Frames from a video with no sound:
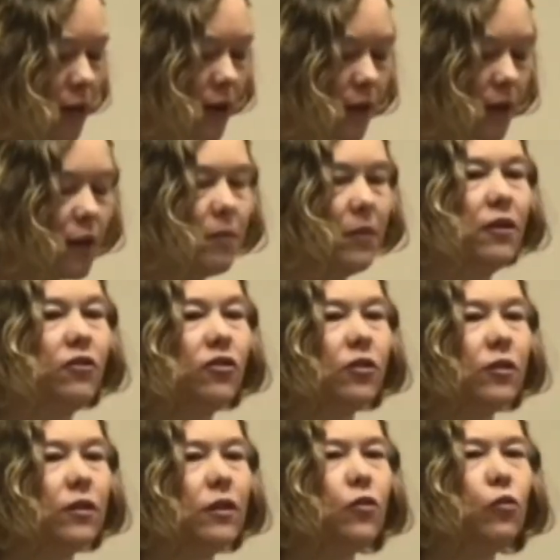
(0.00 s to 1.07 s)
us in his image.
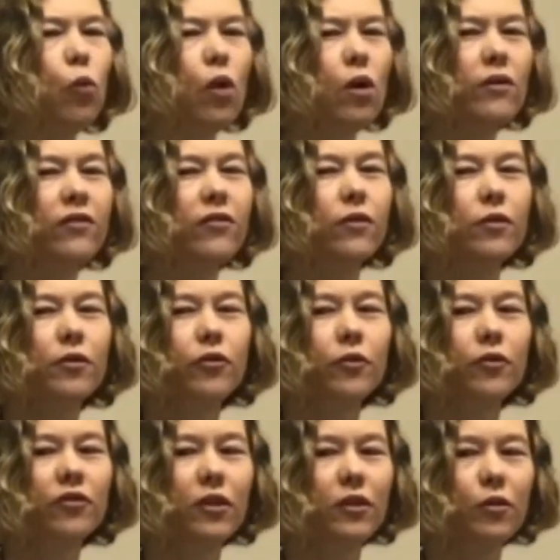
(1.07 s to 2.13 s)
He's water for our
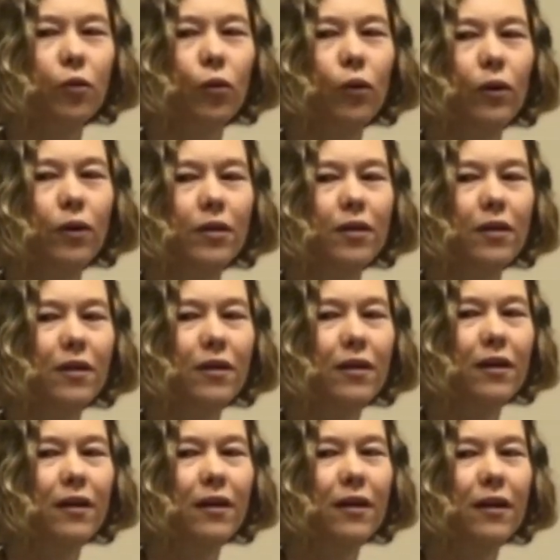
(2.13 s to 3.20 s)
thirsty souls.
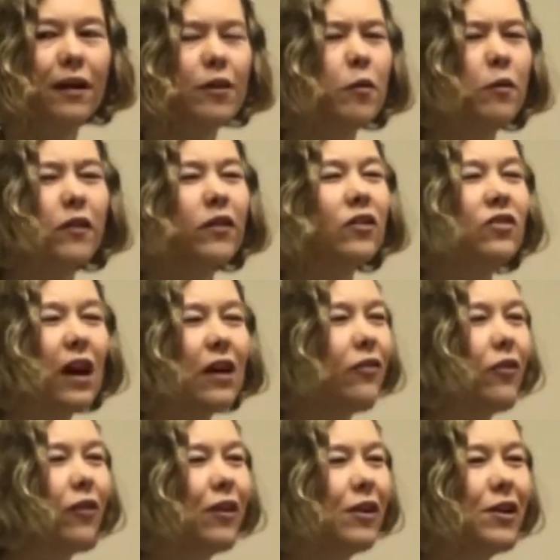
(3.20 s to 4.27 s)
That's something the
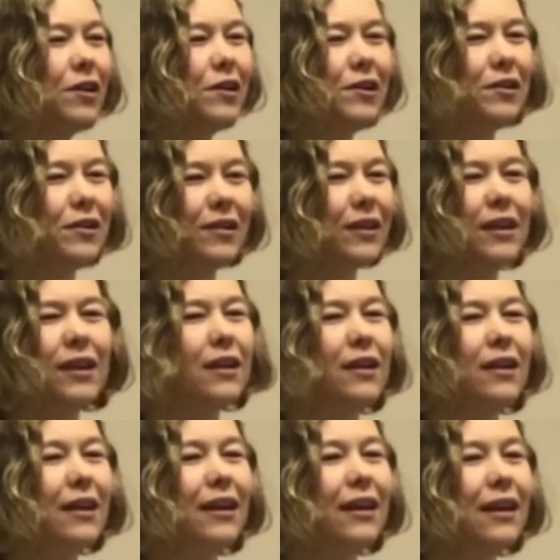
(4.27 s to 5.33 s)
devil
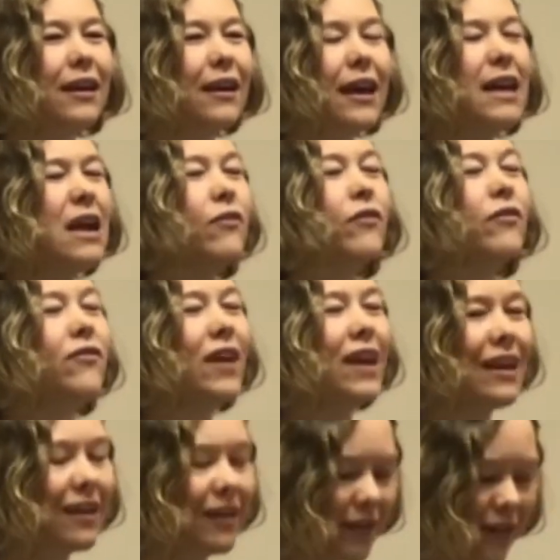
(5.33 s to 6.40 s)
can never
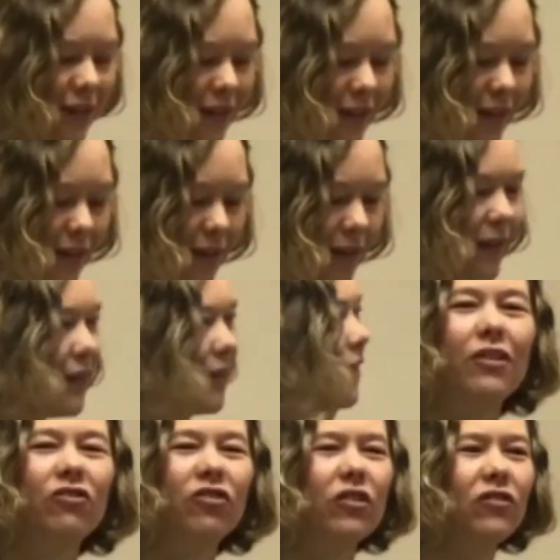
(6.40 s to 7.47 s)
fake.
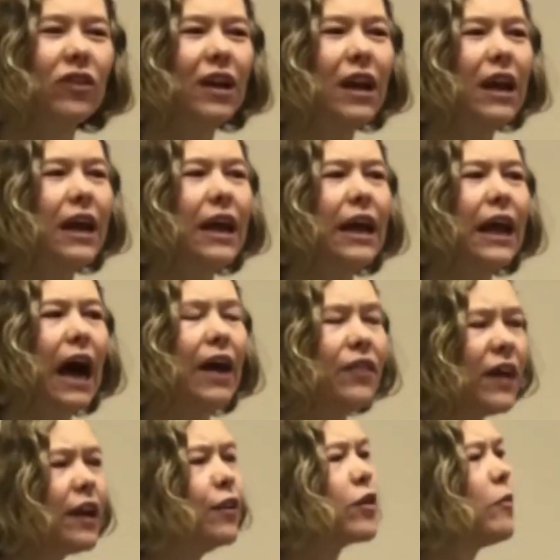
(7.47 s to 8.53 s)
It's just, I think